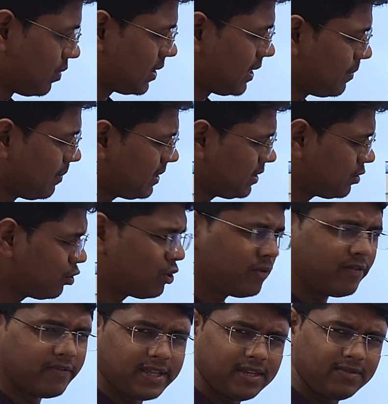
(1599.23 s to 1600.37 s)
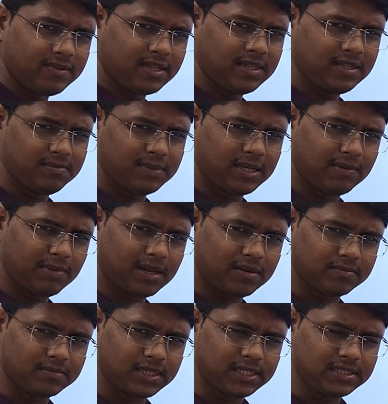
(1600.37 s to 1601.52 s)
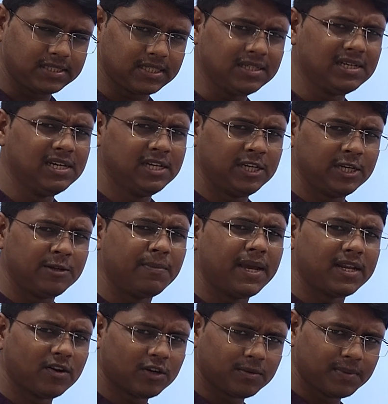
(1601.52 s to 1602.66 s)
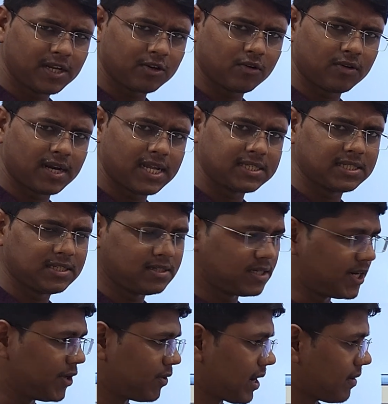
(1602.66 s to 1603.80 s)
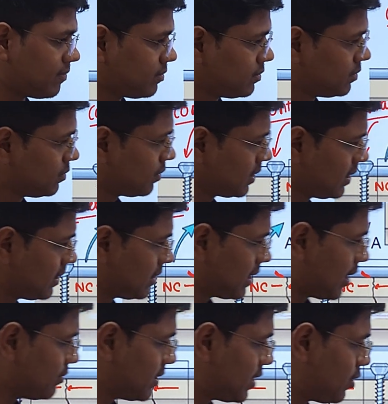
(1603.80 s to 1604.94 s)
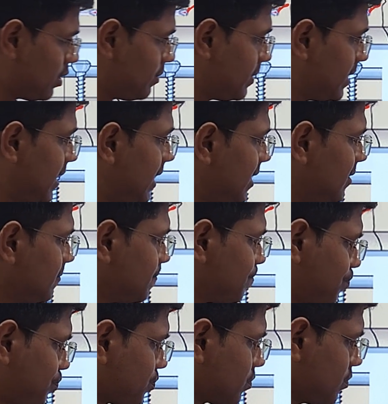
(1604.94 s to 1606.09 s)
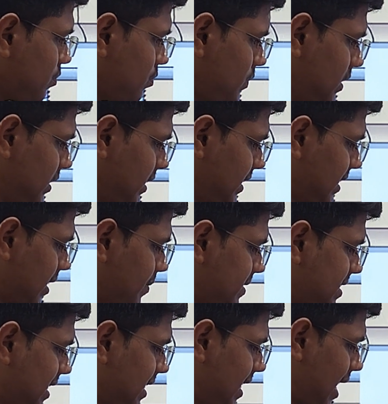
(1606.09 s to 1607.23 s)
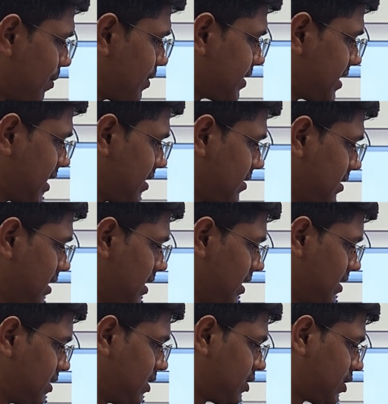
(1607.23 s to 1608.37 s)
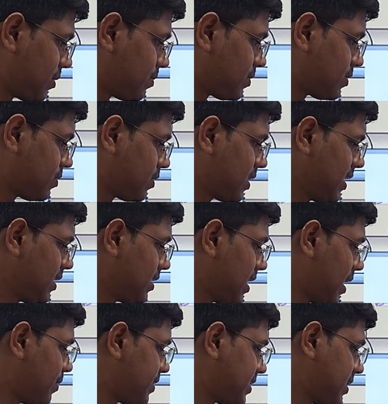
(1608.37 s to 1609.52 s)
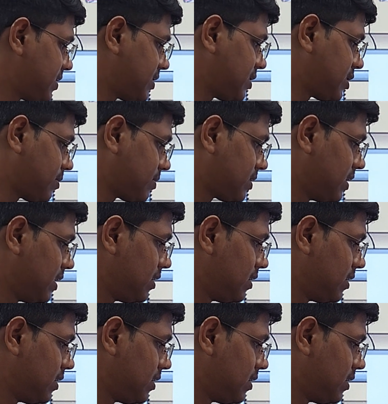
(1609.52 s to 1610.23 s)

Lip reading: Okay, but it will be very minimal, very thin. It may not be recognized in radiograph. Okay, now there will be healing. These are basically Haversian systems. Okay, Haversian systems.